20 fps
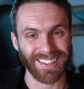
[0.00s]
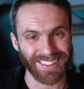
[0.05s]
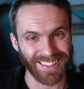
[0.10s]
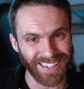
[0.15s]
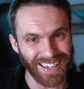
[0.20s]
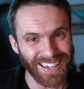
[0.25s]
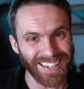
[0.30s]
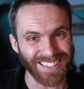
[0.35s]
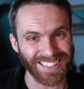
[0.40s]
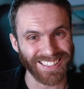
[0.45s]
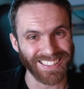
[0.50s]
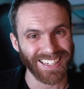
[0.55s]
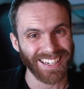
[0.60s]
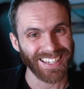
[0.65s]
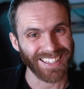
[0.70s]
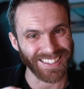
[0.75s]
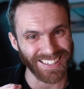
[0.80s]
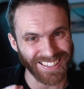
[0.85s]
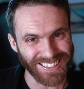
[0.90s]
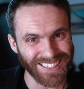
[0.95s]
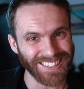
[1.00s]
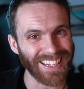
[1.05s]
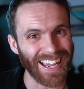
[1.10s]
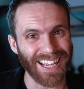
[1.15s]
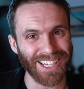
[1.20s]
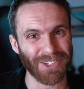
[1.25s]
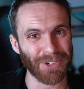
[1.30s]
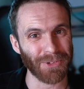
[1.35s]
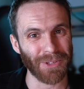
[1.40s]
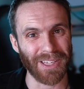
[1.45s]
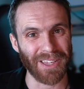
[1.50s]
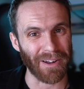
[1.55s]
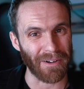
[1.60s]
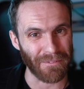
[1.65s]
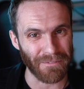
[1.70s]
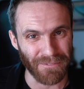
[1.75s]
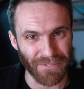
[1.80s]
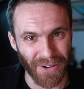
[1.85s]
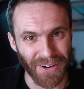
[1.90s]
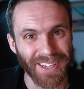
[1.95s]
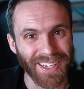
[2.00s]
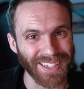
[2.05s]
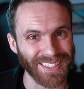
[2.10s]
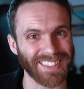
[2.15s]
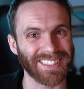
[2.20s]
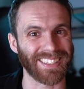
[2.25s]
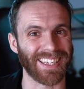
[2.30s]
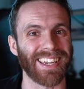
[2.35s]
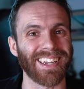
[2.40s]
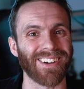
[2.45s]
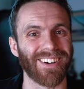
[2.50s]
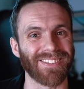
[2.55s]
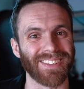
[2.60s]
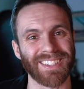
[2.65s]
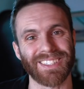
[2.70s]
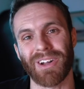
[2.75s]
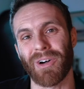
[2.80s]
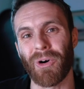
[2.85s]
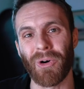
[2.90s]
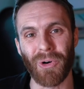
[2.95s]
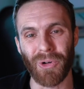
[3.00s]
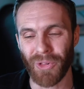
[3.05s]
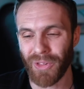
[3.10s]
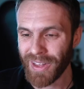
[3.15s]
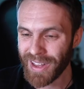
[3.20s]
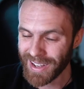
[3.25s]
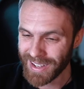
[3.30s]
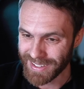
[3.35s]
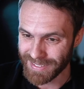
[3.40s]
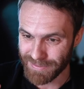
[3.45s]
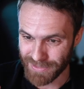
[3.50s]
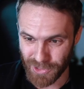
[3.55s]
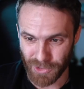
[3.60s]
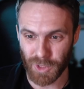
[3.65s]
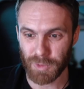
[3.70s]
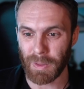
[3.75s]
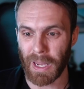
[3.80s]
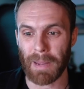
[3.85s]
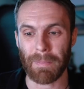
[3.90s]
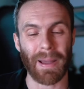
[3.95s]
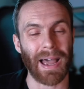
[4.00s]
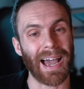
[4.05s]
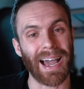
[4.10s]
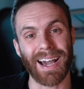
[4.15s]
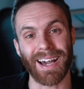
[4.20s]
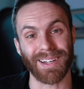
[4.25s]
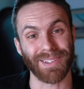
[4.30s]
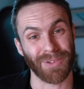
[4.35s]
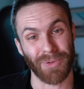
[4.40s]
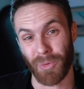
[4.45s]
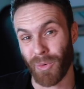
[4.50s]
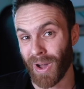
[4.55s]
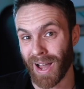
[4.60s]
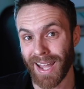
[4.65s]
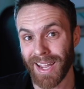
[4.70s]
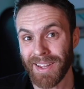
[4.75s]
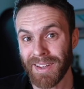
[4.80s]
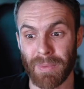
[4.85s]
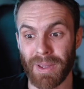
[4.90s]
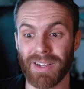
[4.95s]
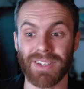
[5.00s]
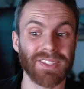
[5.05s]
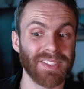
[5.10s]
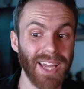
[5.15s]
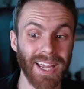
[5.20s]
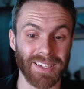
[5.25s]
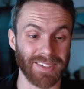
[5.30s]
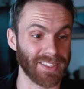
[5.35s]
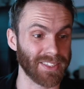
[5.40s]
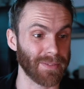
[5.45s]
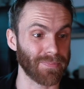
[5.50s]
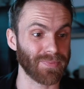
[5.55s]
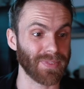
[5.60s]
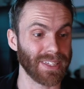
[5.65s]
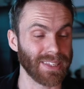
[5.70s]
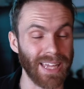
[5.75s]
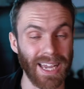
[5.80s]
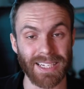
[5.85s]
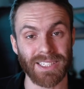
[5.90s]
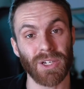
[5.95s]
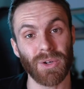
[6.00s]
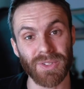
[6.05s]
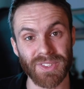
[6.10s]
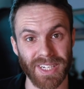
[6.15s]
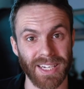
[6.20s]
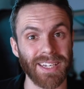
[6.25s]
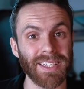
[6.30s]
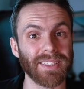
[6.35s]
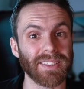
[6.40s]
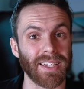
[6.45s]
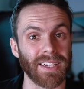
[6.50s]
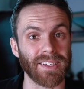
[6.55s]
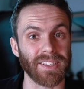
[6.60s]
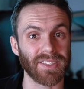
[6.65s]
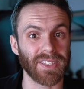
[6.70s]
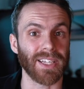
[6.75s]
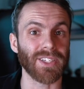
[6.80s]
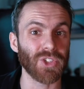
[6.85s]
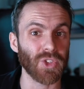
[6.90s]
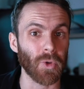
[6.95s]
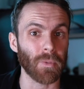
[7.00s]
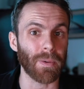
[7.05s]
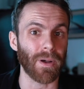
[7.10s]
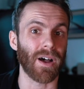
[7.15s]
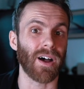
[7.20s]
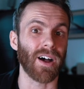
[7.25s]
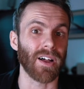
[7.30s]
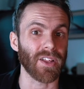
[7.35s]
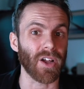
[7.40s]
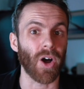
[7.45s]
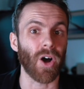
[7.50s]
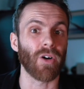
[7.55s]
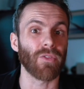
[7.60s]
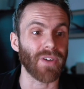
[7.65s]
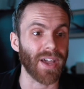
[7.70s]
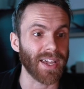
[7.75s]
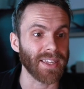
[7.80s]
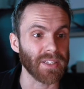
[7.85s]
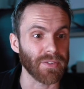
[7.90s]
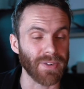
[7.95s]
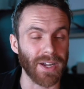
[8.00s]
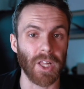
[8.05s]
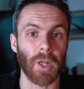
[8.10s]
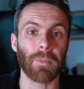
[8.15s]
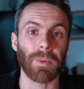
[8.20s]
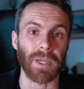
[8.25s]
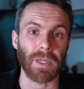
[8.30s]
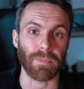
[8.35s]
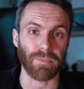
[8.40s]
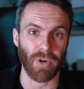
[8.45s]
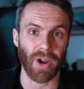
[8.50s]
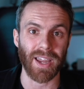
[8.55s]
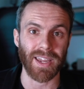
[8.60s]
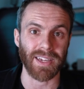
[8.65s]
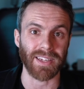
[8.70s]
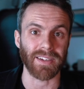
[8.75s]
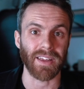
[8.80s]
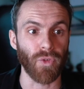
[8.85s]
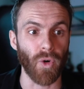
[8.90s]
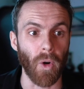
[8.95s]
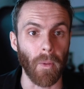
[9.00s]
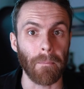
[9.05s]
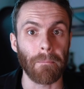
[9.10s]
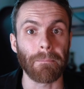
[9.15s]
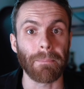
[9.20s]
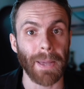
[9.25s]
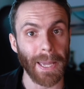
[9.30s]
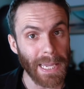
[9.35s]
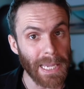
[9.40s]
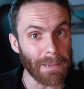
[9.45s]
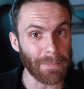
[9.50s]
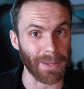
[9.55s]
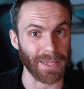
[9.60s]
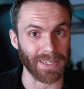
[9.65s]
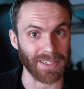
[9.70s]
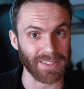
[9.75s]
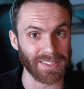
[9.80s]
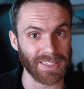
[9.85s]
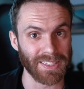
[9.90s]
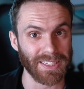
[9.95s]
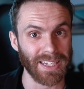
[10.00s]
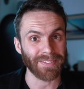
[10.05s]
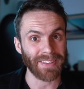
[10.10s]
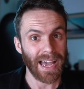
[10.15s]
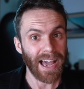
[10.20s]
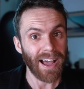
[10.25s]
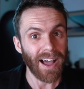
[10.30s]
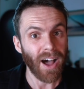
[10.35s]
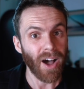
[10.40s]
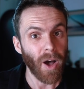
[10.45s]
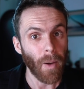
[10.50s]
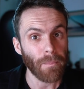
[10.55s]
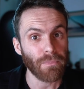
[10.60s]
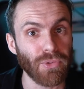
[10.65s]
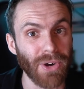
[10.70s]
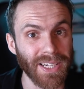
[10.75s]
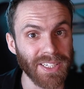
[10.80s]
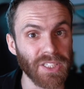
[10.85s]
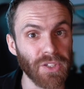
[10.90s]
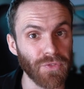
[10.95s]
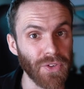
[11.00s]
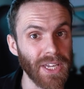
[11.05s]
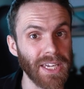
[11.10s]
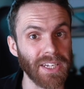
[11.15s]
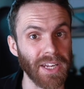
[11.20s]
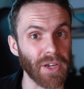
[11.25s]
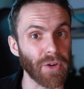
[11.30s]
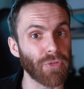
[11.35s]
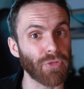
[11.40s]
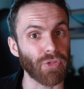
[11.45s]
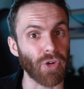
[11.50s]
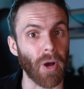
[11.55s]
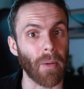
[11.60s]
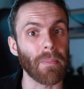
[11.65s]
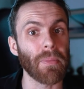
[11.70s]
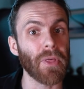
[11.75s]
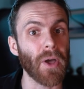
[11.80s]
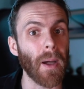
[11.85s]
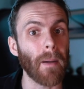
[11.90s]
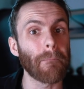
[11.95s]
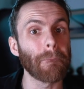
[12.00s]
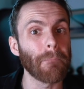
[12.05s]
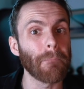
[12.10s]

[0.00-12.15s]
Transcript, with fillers: And this, this is actually the funniest thing on this whole newspaper ad. Why? Because yes, Lactose is an essential part of a developing brain for babies that are breastfeeding from their